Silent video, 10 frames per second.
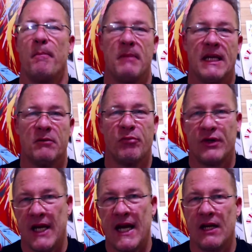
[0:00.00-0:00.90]
meat and
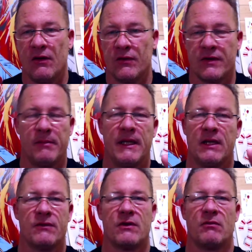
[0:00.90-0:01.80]
potatoes. I mean,
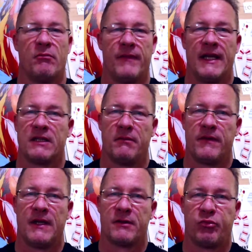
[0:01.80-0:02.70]

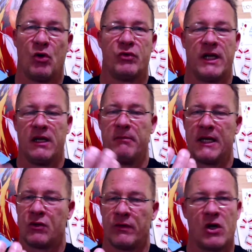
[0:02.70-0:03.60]
that's protein
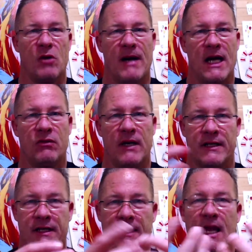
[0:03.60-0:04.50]
mixed with
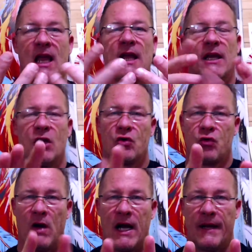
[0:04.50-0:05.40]
carbohydrates. And here's
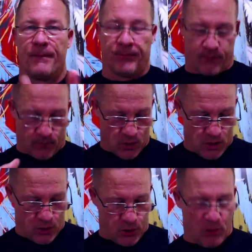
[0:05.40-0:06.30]
why.
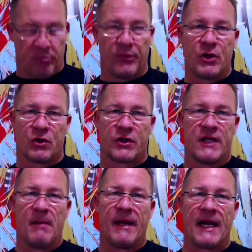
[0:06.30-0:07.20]
Your
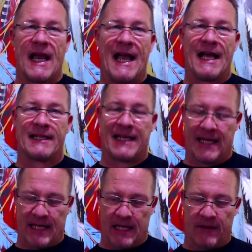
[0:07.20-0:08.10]
stomach has,
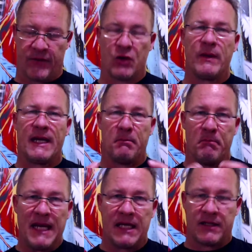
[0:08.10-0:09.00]
if you eat
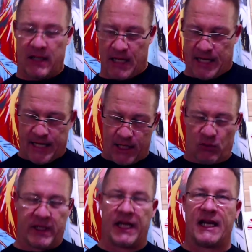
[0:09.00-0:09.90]
meat,
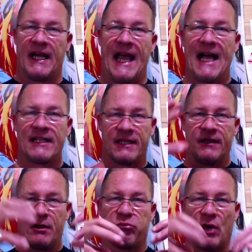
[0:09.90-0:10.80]
it'll kick in
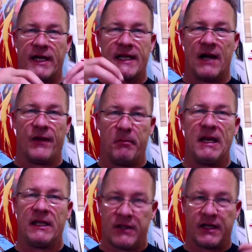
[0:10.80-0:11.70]
acid to break down the
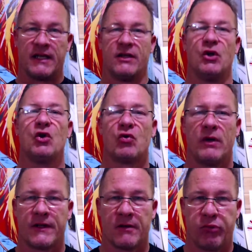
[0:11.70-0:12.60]
meat to get the
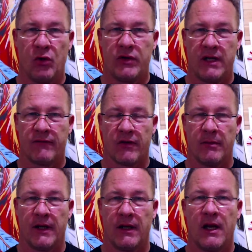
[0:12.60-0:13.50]
nutrients, the protein
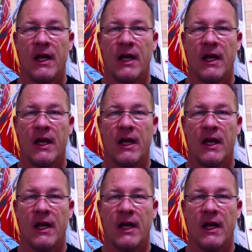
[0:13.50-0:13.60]
from it.